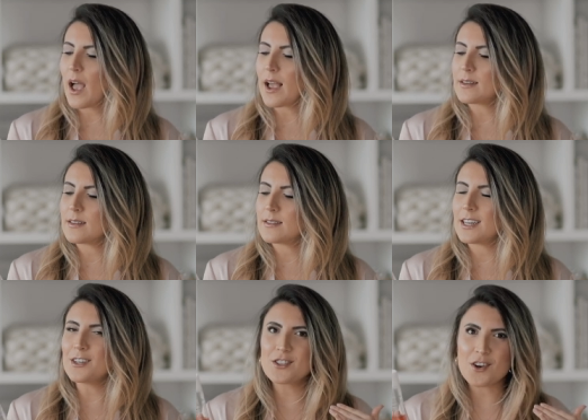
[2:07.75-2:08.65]
I
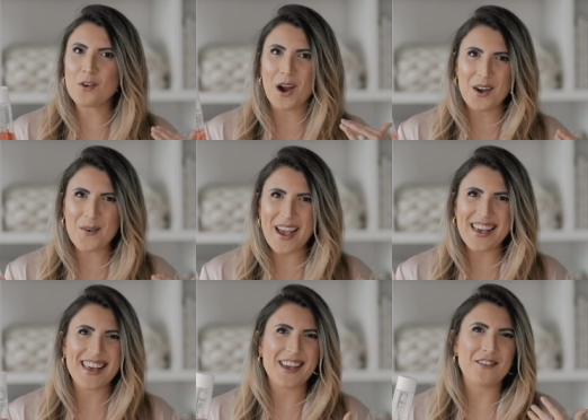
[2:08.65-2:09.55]
didn't start right
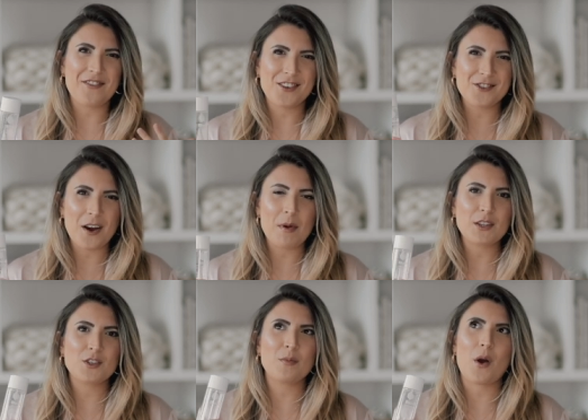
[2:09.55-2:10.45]
away like in the first
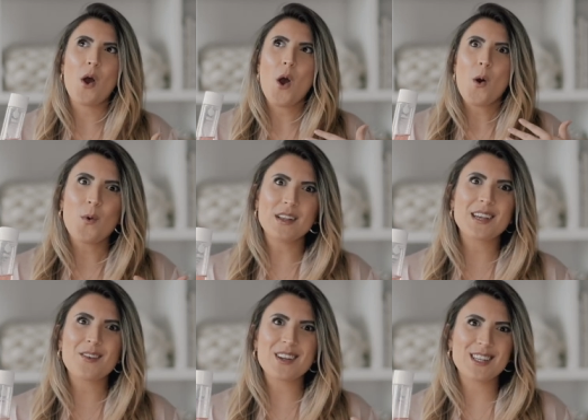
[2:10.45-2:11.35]
trimester, but
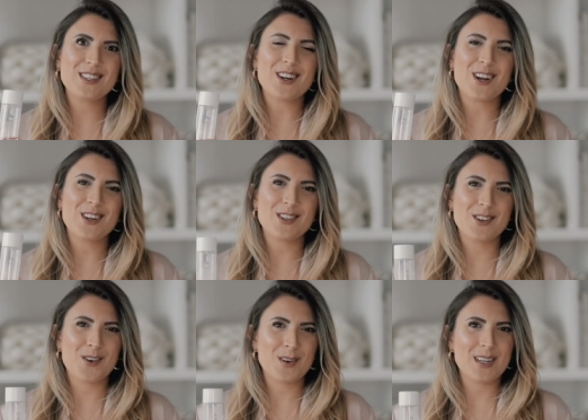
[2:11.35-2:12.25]
once I really started
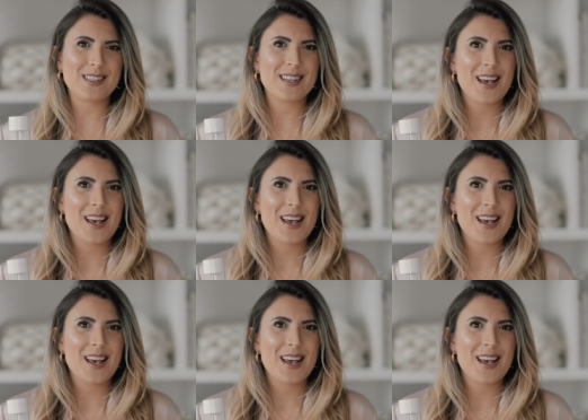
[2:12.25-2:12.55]
to notice